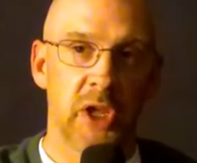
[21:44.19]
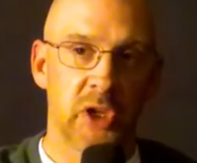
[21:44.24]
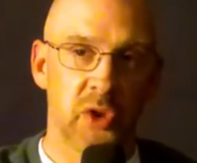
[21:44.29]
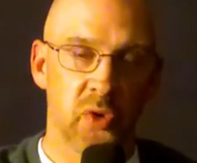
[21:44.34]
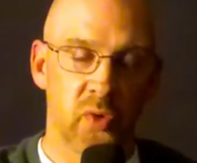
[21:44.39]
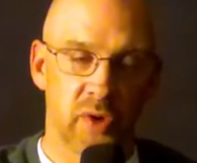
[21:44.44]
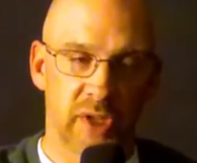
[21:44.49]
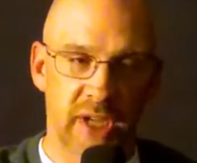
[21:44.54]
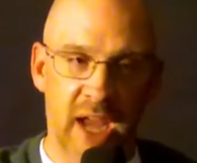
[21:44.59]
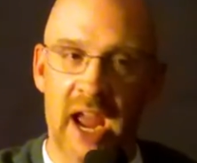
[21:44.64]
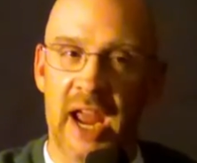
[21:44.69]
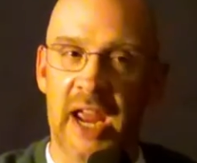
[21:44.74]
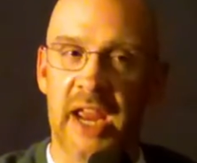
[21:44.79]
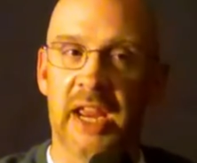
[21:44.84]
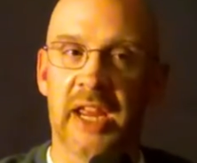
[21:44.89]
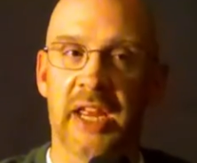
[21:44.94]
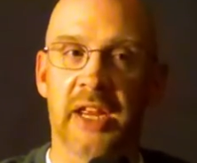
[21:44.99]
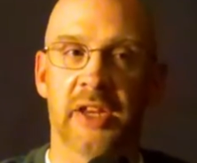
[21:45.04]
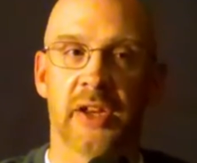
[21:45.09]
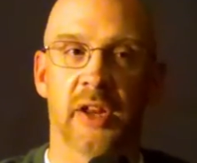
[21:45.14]
You
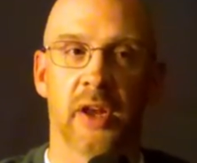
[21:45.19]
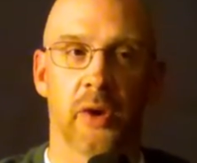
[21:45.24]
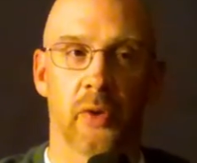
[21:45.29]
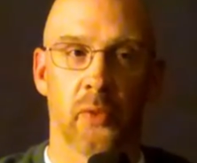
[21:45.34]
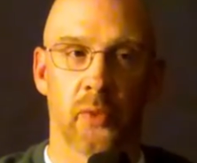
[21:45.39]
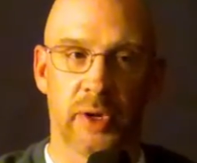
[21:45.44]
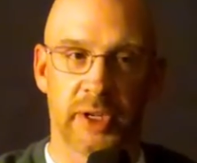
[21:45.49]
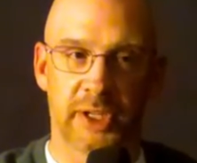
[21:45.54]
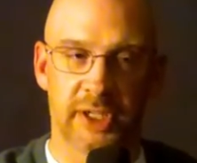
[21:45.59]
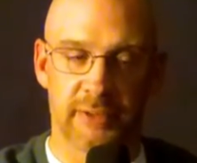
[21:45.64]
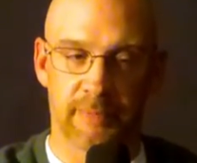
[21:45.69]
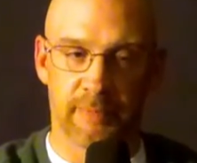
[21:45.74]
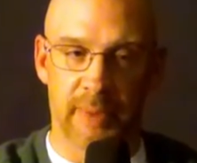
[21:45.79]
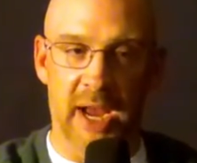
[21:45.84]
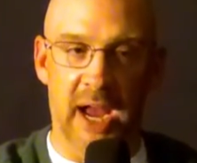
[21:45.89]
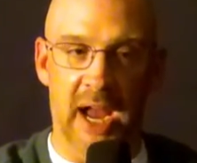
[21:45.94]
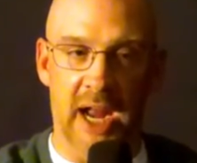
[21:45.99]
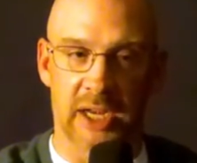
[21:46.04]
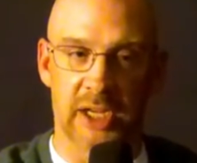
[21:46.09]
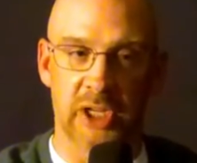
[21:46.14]
gain
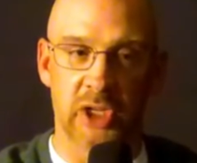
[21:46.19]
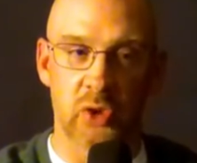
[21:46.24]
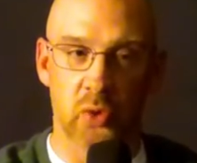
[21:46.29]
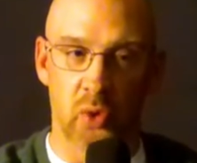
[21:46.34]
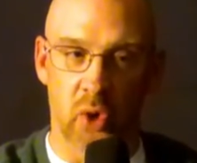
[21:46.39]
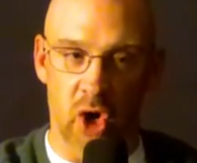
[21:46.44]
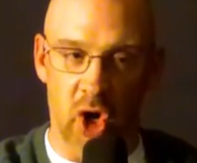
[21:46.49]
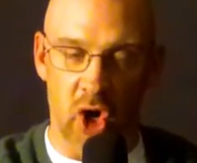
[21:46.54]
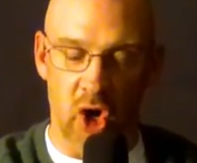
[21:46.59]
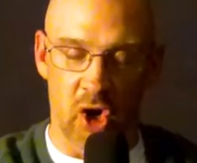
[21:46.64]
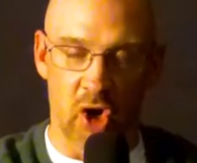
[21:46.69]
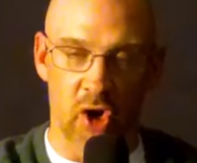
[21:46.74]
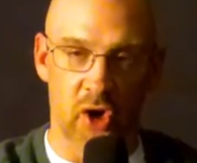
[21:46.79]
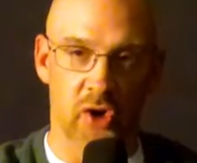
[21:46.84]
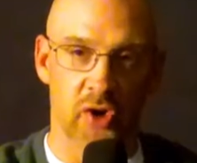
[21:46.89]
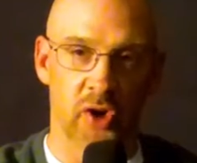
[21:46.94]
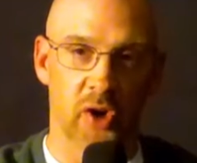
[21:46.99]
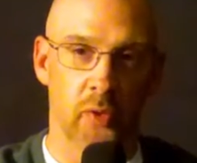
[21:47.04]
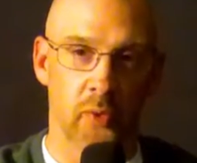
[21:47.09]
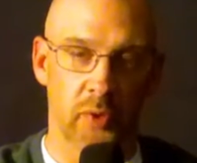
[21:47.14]
respect. You
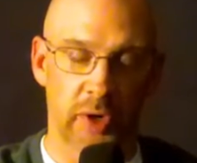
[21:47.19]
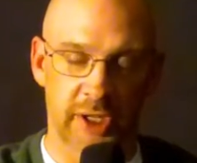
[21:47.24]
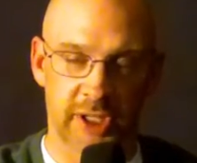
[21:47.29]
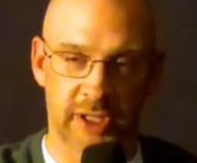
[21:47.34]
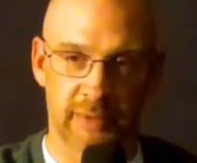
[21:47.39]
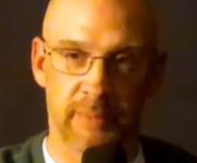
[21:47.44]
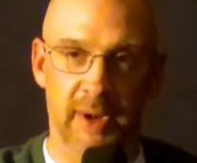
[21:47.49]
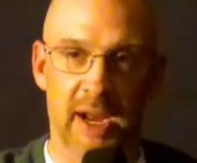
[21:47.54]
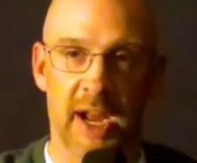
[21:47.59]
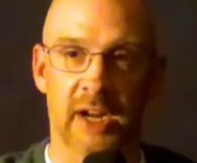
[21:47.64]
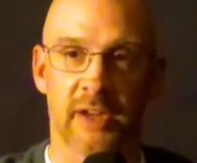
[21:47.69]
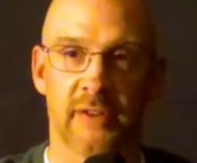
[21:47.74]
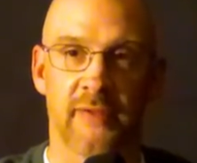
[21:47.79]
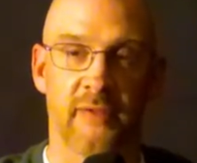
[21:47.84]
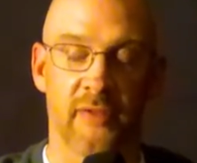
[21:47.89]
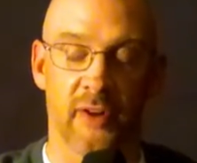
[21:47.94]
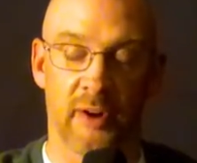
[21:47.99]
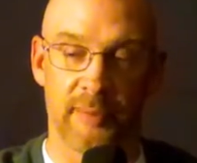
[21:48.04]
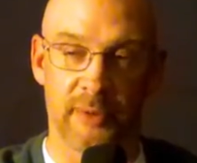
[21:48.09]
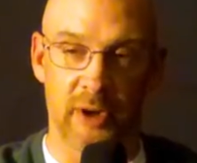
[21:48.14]
earn respect
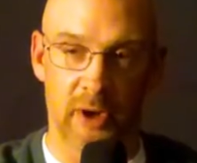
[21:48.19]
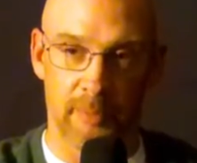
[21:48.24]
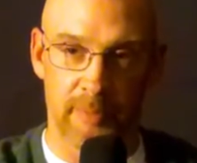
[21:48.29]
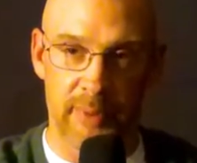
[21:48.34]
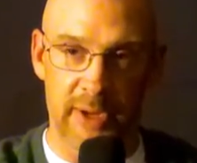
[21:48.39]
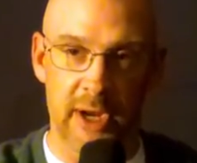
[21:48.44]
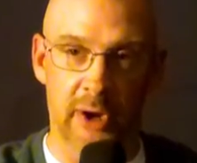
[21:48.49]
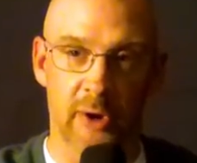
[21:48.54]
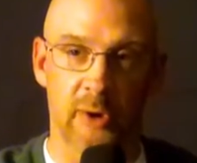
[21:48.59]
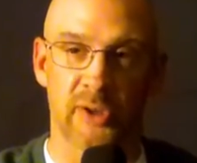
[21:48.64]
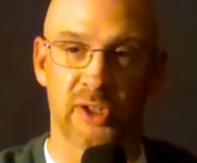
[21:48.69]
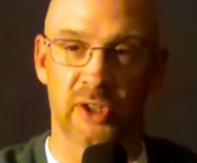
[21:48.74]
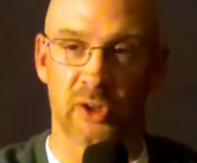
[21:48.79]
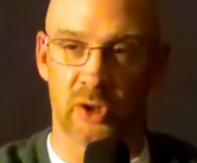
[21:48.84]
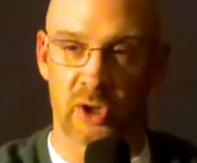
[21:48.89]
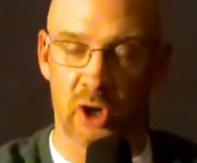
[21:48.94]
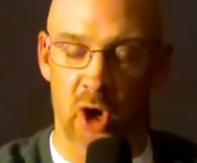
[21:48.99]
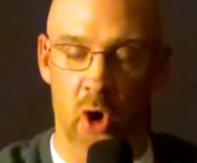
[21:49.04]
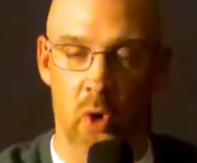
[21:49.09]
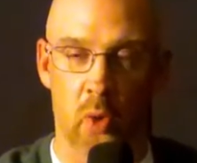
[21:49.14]
from your peers,
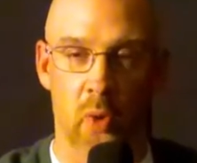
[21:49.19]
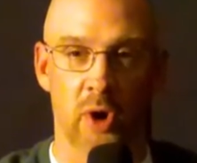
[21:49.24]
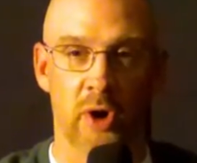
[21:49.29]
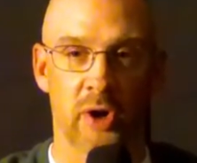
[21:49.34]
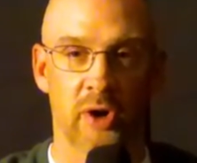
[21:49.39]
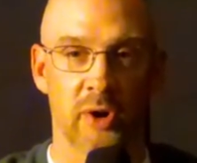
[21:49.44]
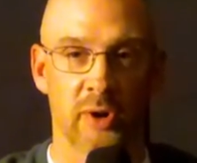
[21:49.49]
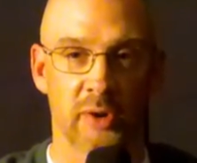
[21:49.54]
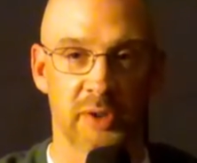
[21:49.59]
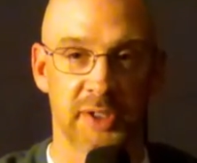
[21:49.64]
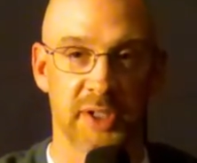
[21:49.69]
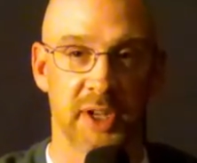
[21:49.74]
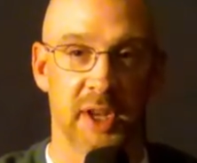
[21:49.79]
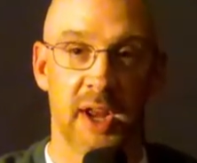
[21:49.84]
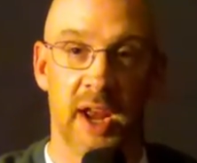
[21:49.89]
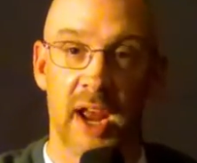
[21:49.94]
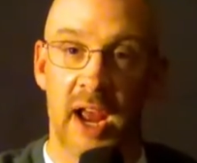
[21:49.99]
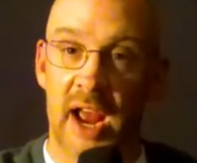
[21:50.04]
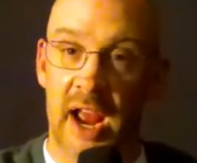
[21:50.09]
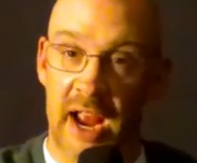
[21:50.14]
your coworkers,
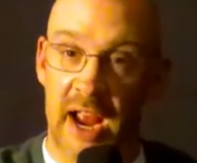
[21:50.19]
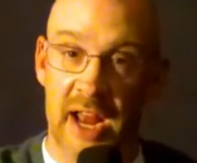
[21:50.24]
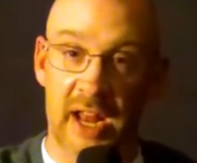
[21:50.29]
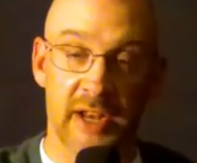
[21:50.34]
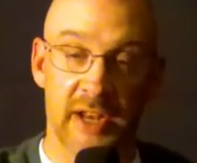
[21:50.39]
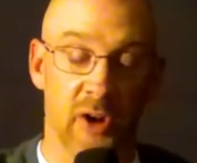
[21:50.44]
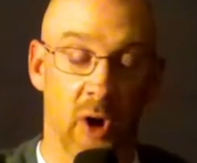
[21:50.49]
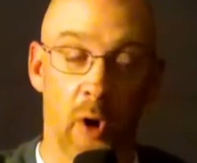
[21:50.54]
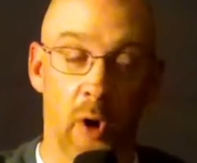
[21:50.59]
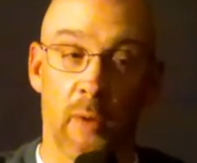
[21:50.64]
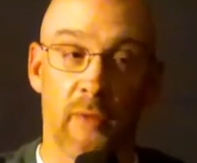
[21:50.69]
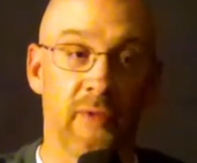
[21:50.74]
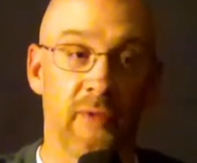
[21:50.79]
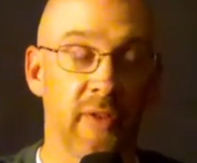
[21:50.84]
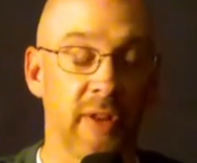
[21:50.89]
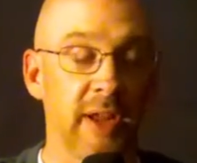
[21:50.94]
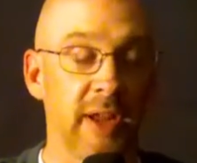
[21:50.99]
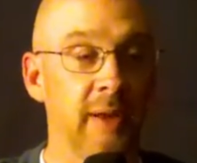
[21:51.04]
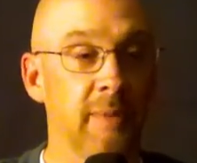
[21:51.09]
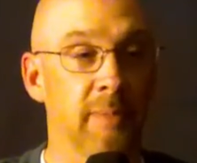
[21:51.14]
and
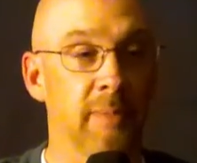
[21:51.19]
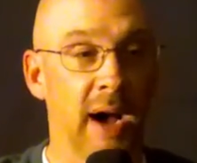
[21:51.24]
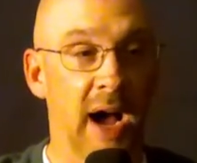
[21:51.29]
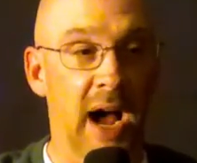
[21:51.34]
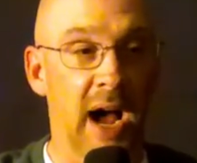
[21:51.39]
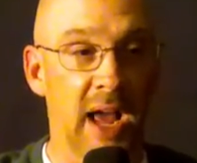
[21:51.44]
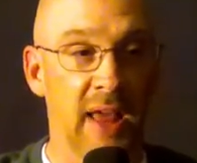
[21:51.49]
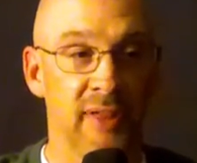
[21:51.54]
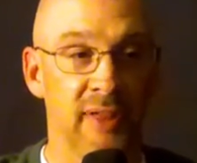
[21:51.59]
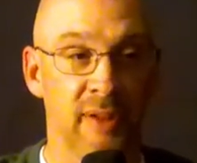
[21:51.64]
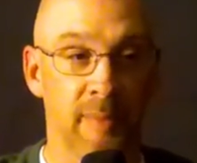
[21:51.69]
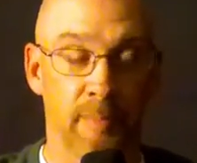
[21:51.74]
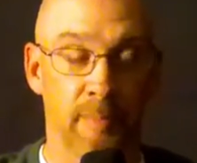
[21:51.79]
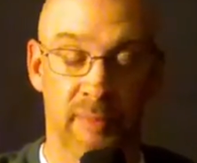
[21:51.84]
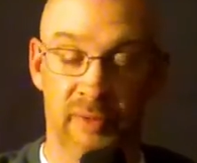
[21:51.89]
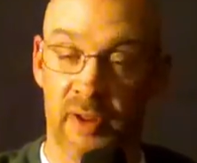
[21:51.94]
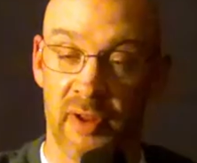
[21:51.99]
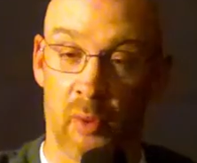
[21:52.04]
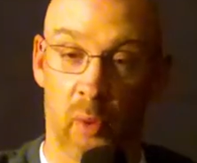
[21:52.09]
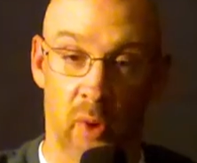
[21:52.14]
hopefully by
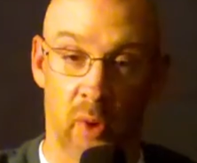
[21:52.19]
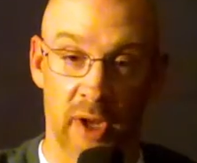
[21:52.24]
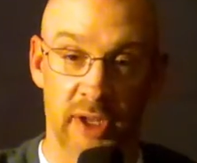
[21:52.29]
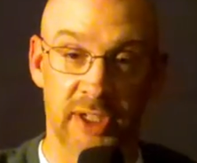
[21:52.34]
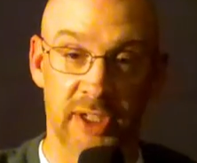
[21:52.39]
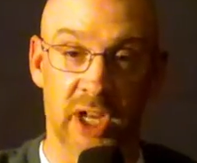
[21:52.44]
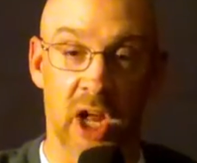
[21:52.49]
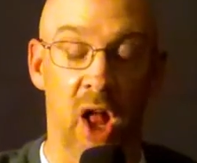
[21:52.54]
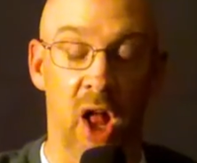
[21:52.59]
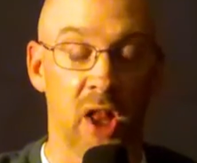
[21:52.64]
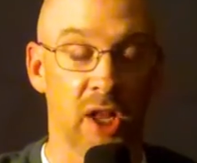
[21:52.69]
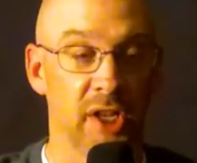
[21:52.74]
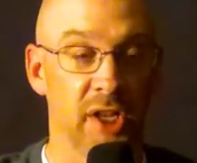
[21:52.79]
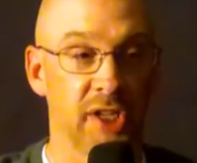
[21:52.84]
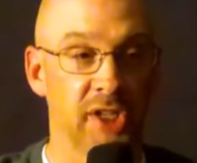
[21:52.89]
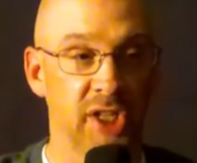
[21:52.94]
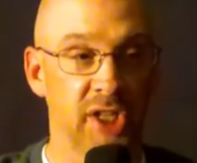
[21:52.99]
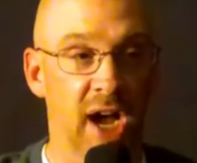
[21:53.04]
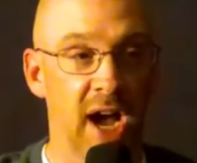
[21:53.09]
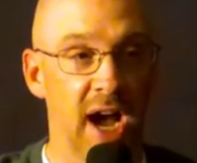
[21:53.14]
the ones calling
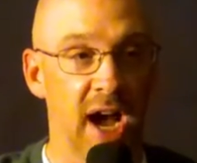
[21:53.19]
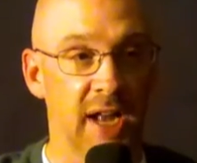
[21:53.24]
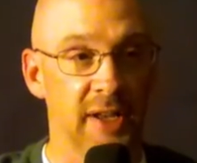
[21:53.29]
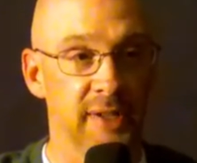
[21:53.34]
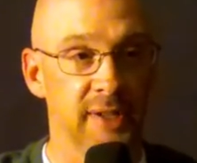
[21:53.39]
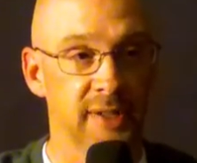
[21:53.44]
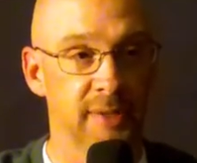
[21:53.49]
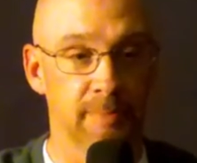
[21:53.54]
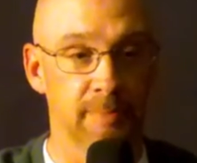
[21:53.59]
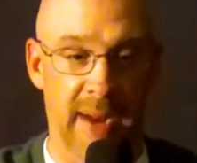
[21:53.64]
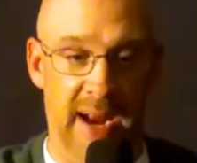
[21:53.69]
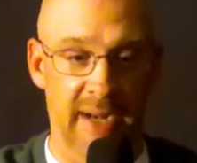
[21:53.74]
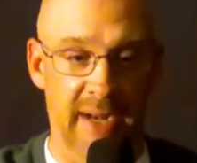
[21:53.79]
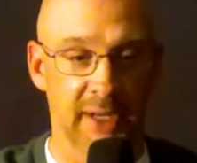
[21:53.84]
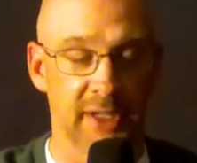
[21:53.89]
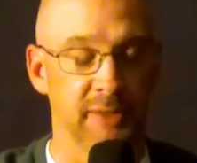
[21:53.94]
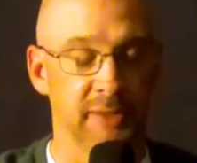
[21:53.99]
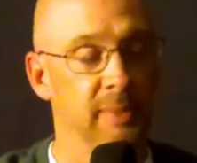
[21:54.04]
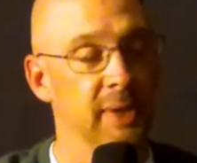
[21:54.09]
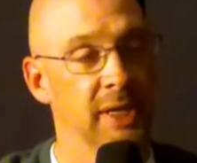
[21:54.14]
the shots,
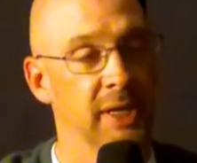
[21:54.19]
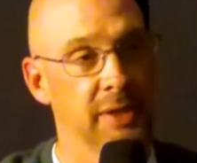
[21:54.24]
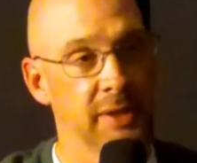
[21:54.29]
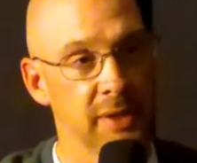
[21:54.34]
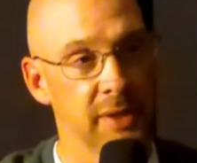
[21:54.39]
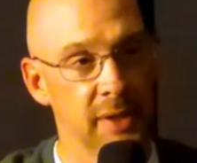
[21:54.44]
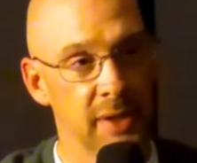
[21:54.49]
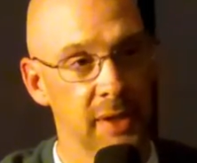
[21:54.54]
management,